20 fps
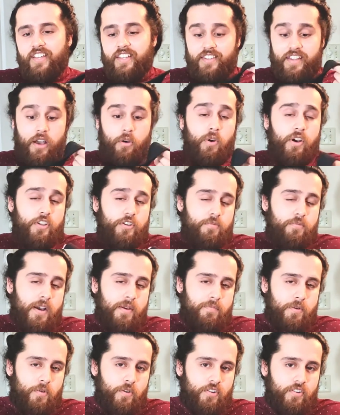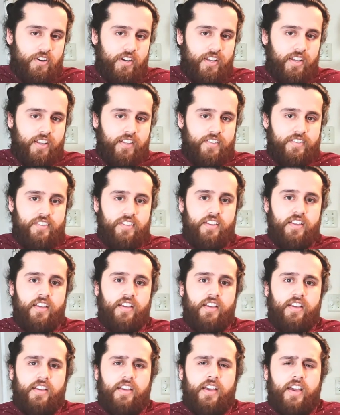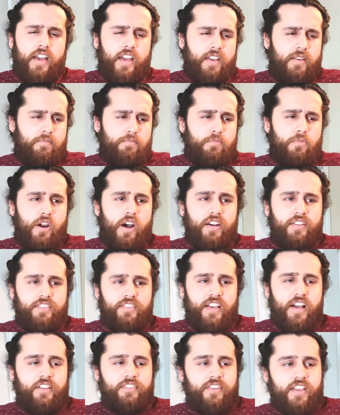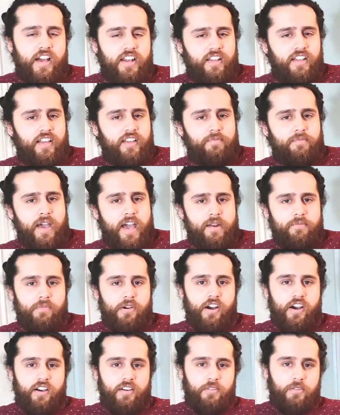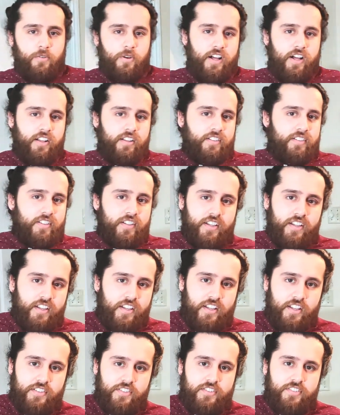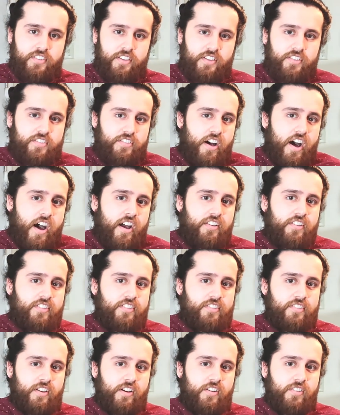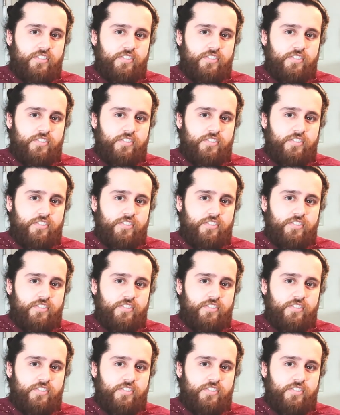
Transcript: Now what you might be wondering is, hey, MRAW sounds kind of like man bra. Well, it's not. So